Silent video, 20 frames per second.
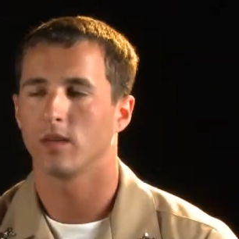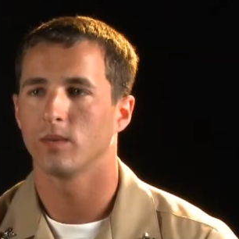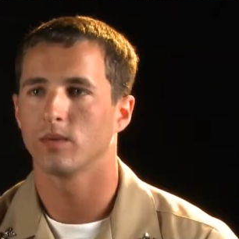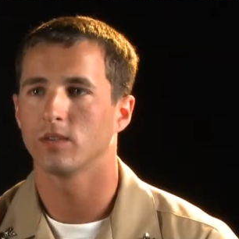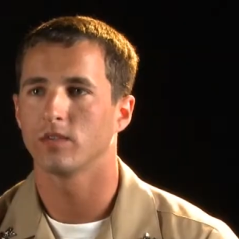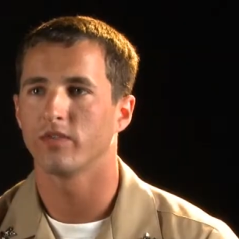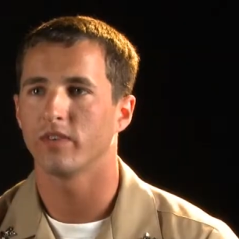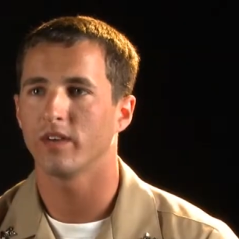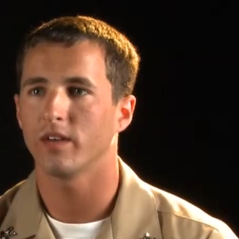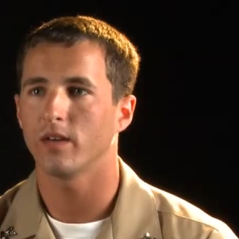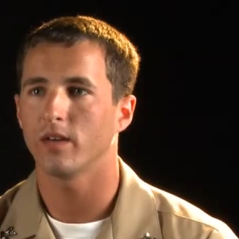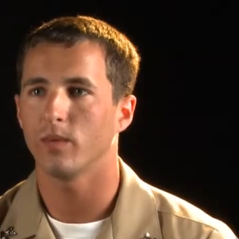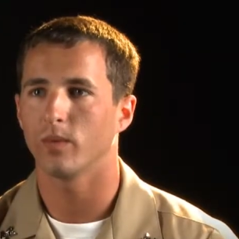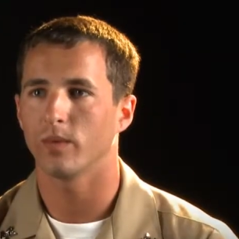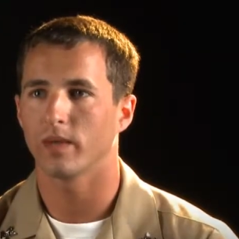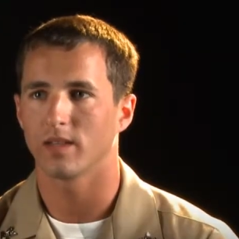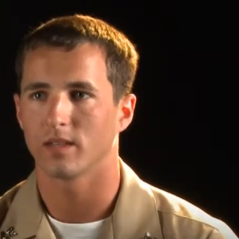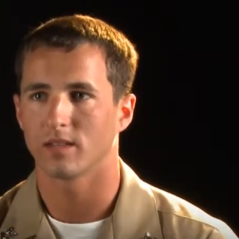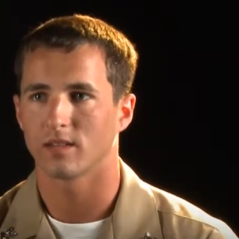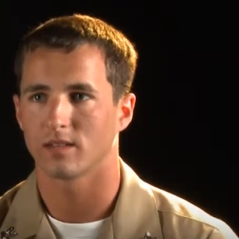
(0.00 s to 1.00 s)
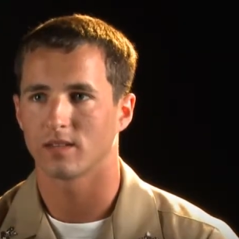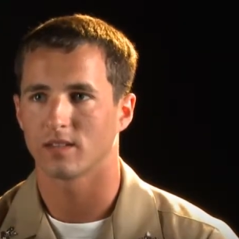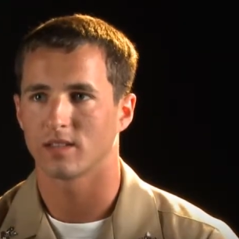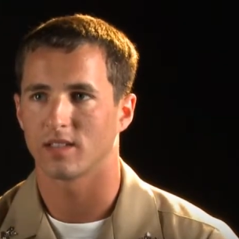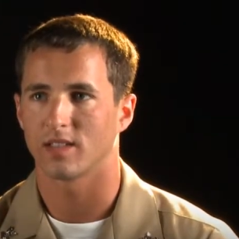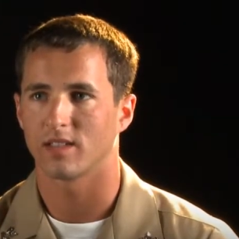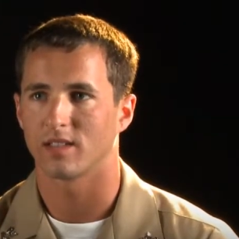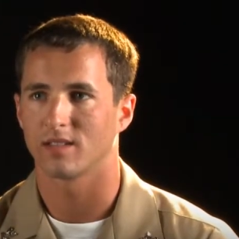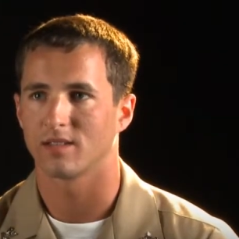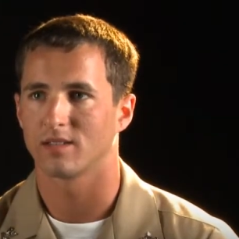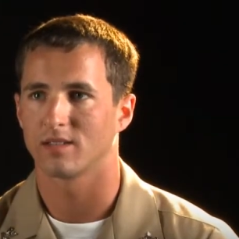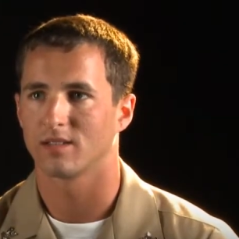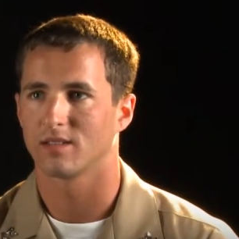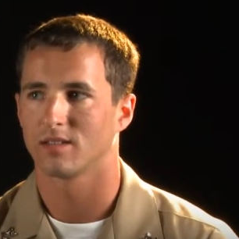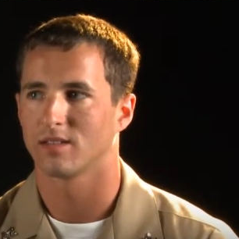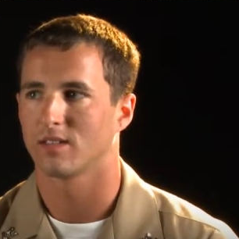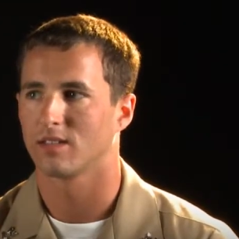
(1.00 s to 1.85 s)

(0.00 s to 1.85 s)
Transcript: It was very weird seeing